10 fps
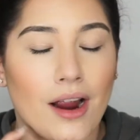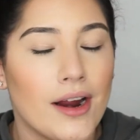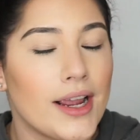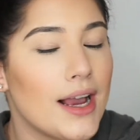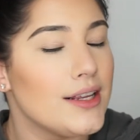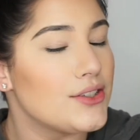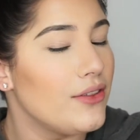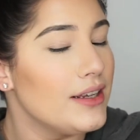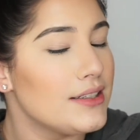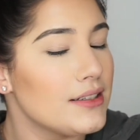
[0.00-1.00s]
Alright guys,
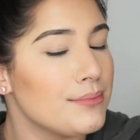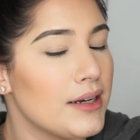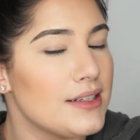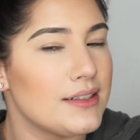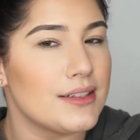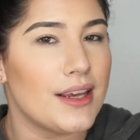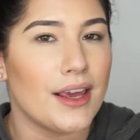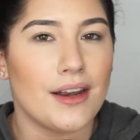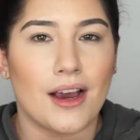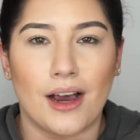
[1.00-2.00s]
so this is my
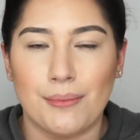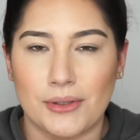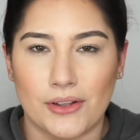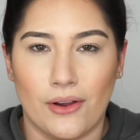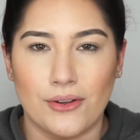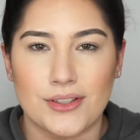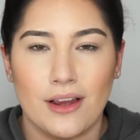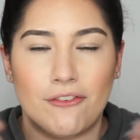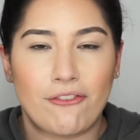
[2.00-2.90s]
skin up close.